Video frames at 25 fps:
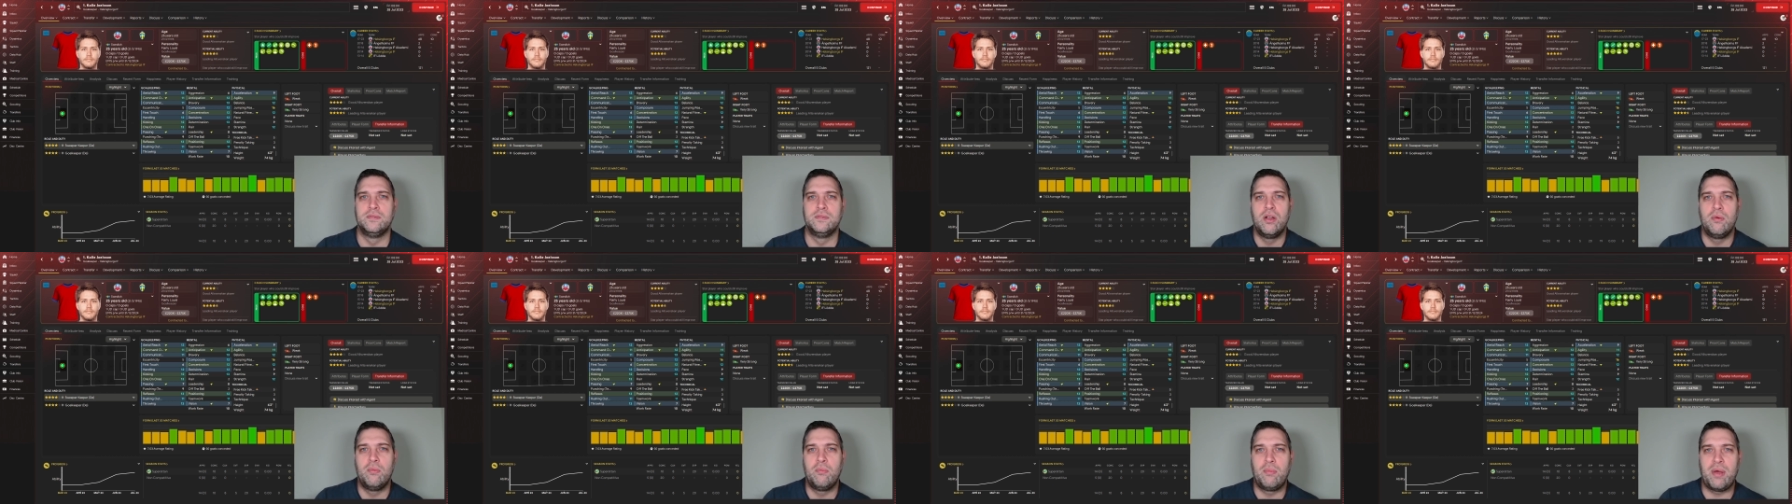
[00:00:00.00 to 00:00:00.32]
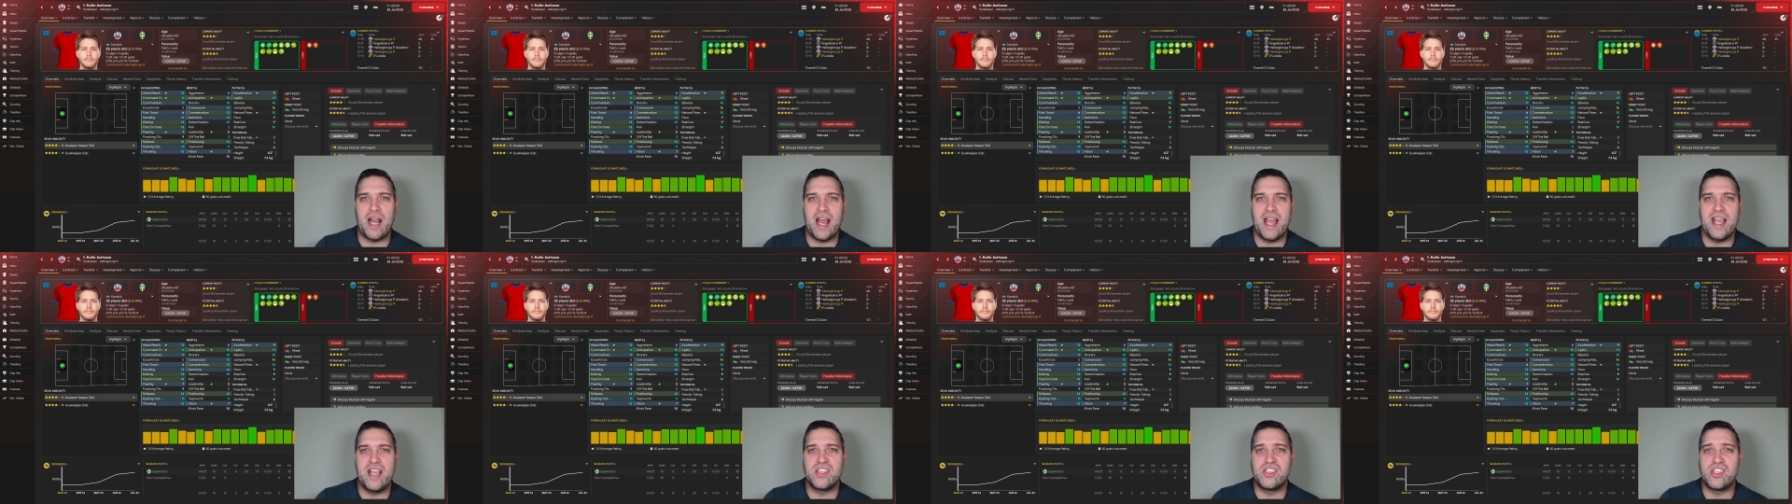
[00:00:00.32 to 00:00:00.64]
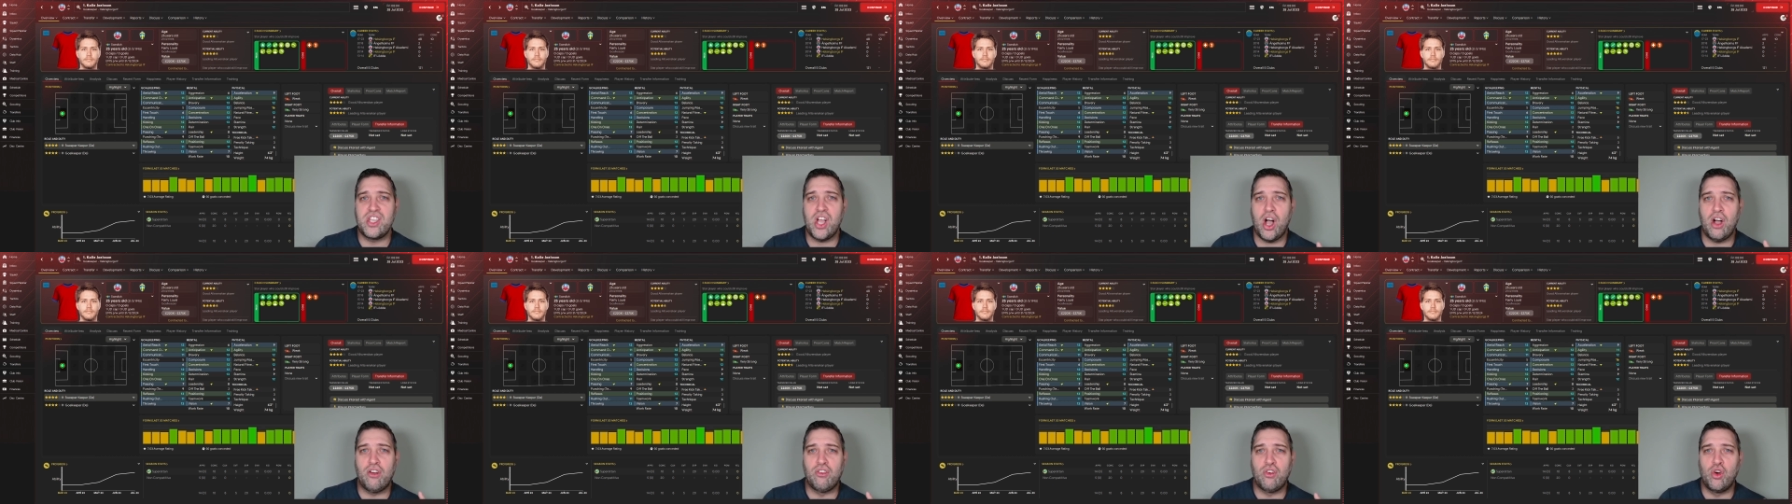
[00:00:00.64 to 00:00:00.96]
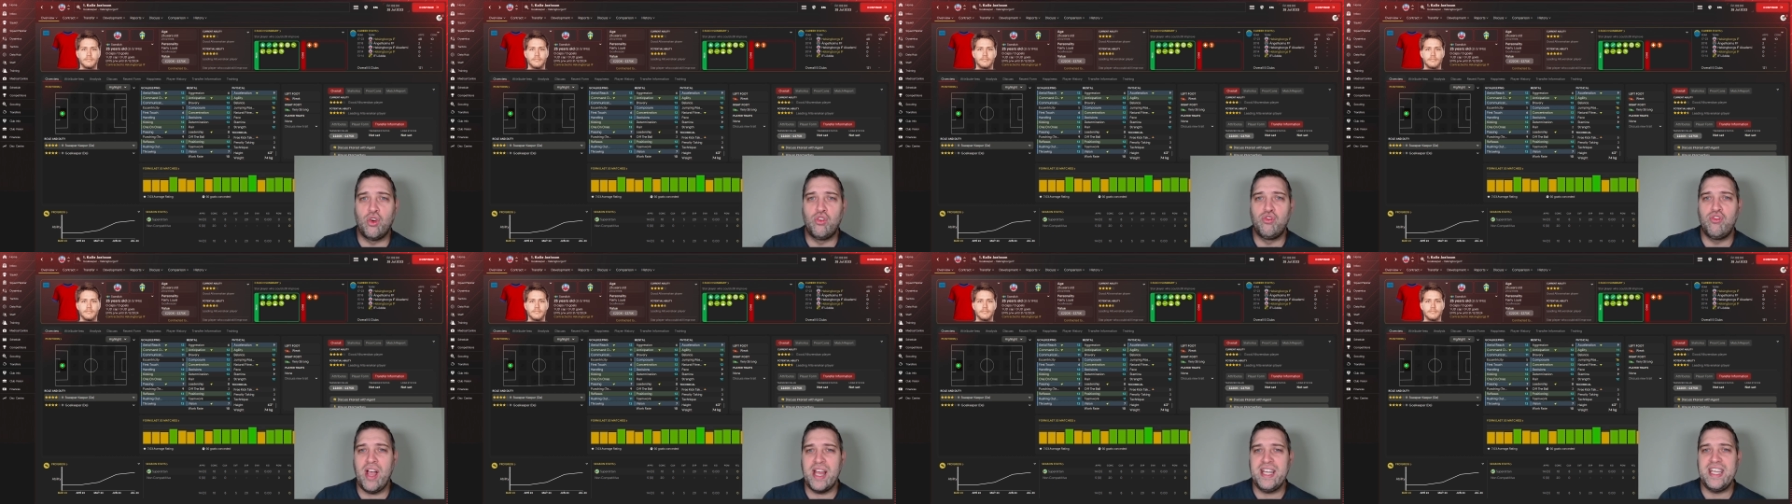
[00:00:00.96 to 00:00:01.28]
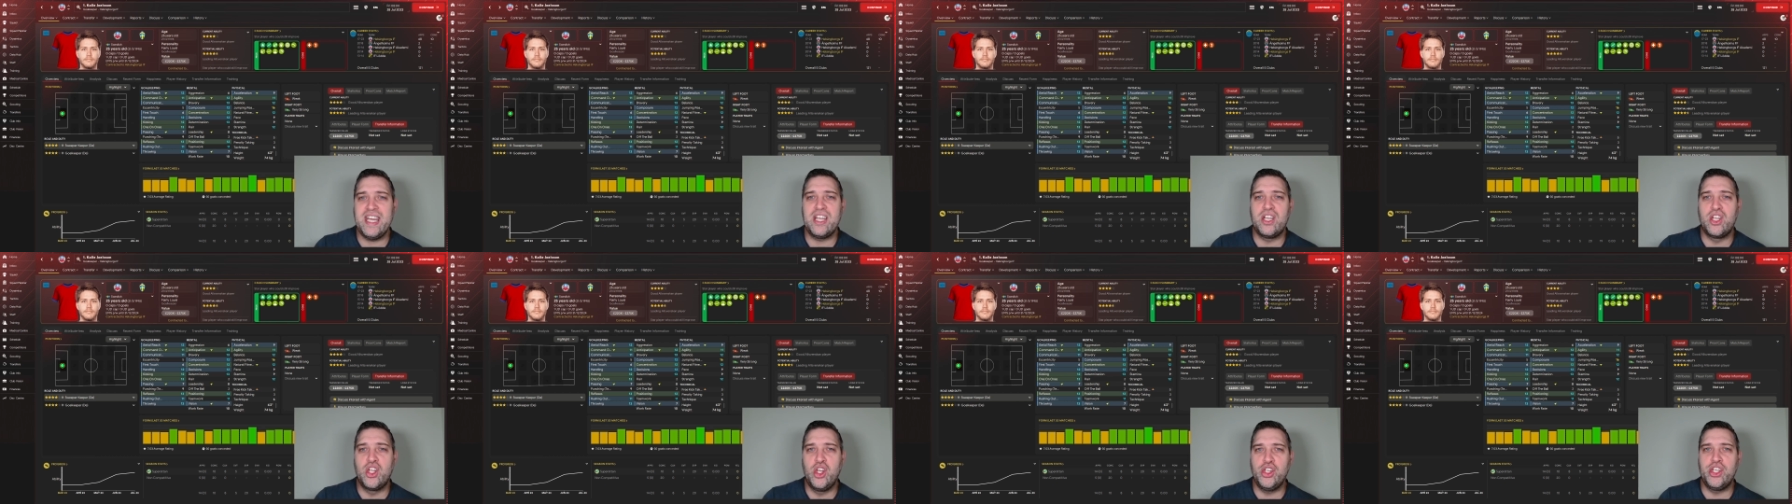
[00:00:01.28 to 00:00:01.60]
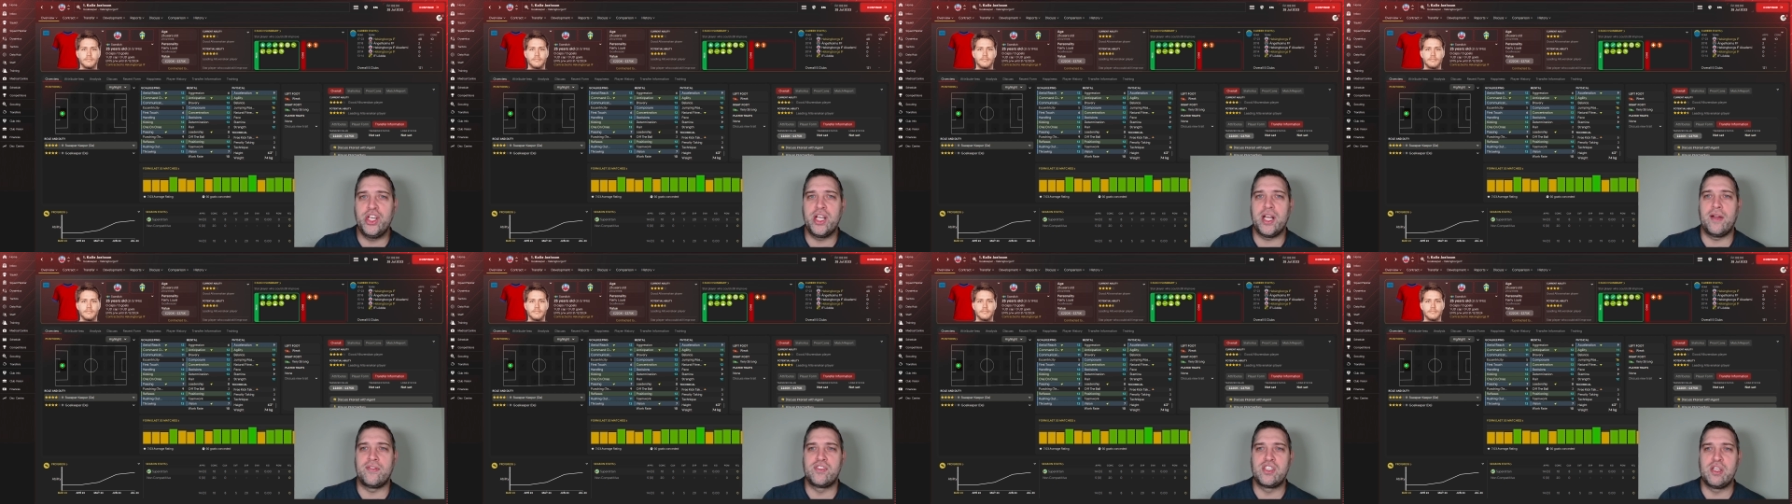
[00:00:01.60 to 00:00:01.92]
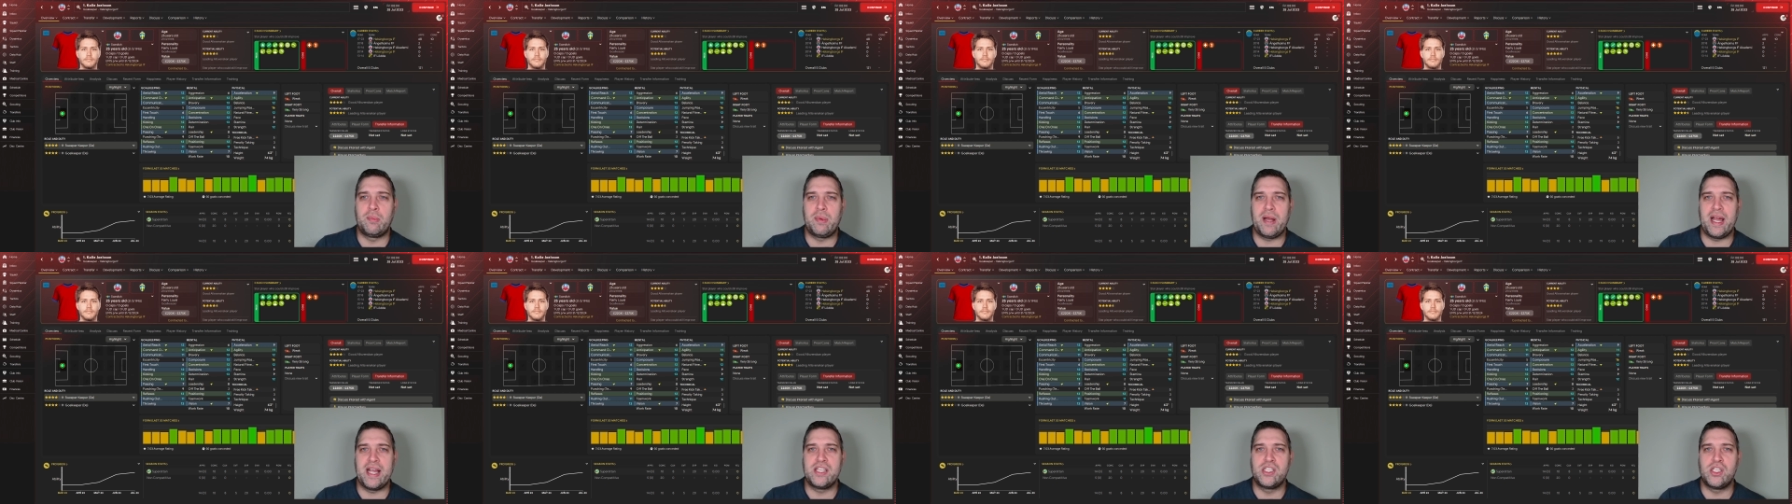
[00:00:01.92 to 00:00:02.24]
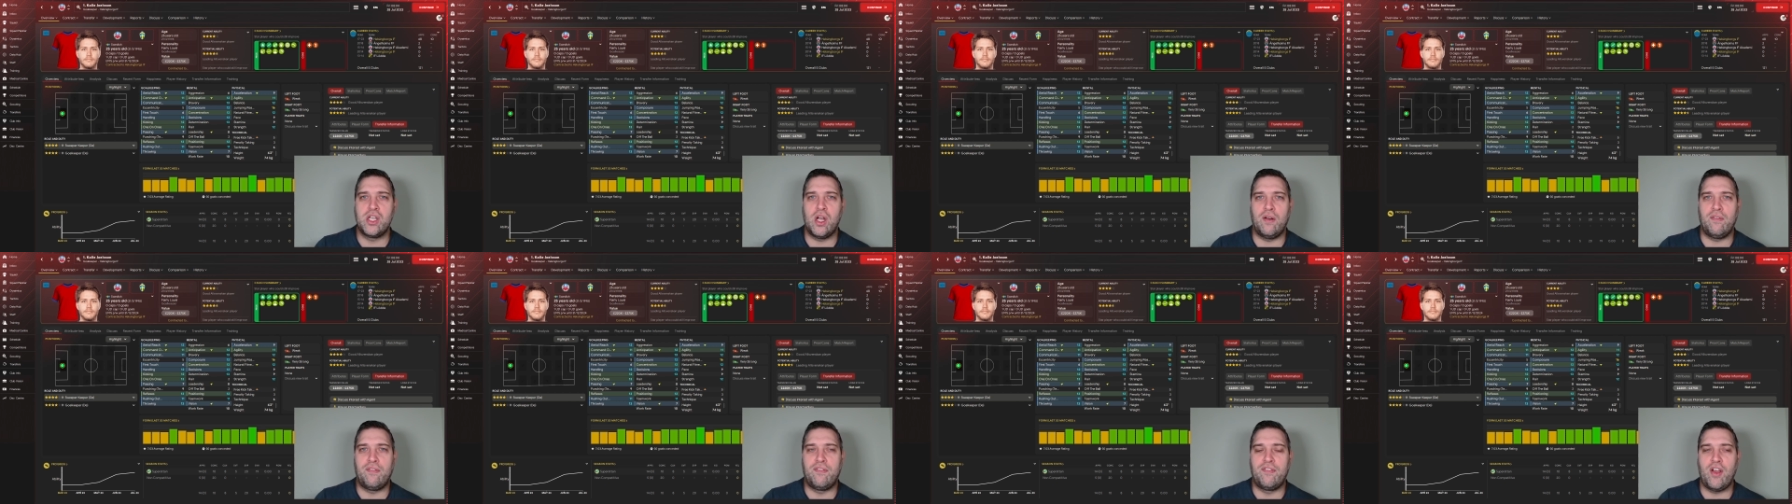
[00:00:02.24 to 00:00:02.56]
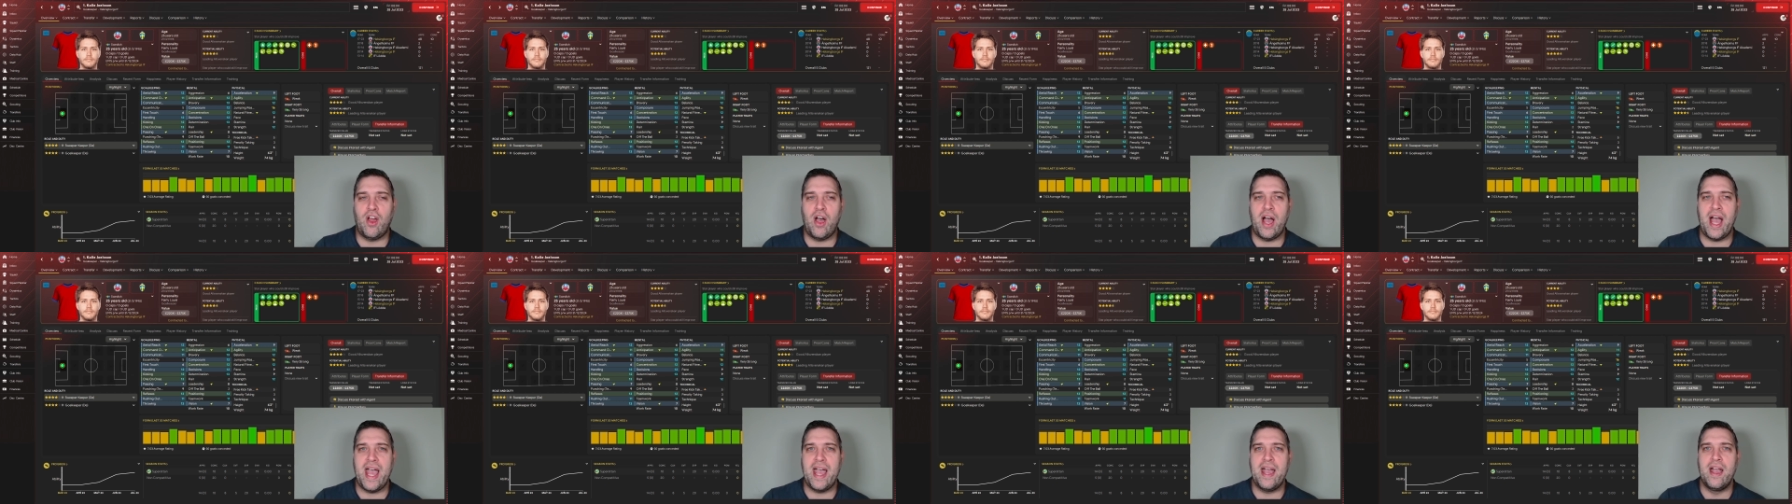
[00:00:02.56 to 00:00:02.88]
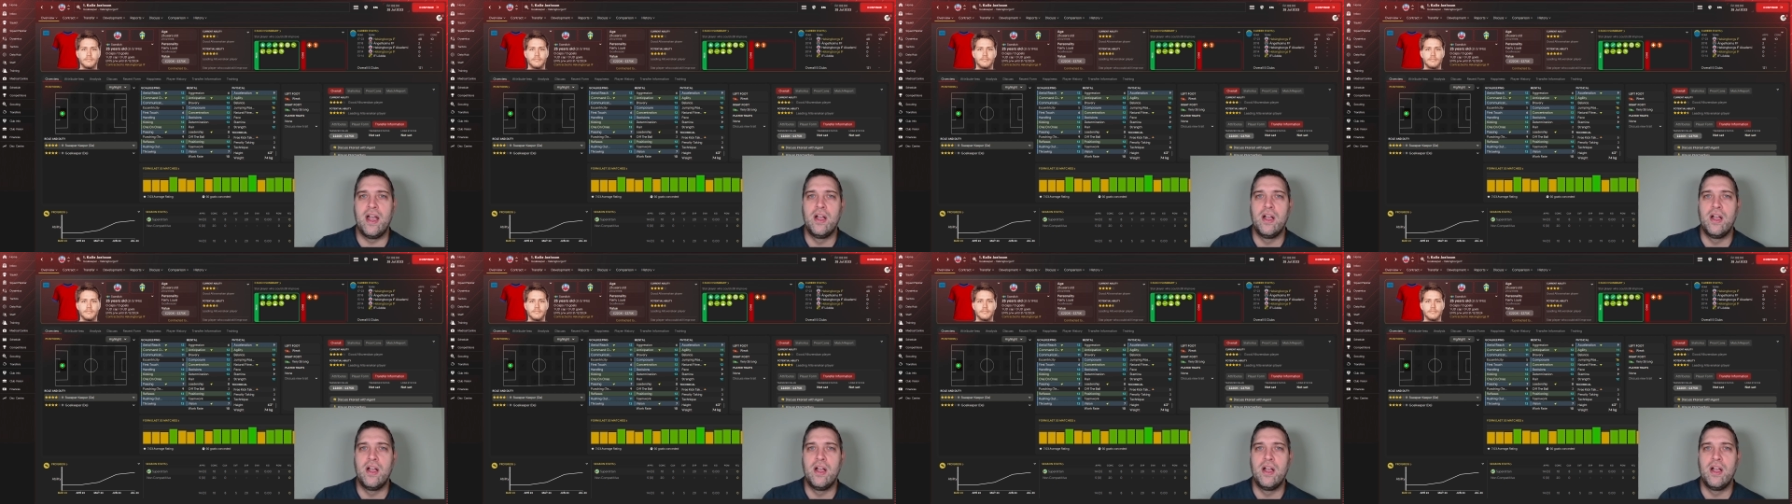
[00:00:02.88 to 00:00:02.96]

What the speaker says: Players that are already good enough to play top flight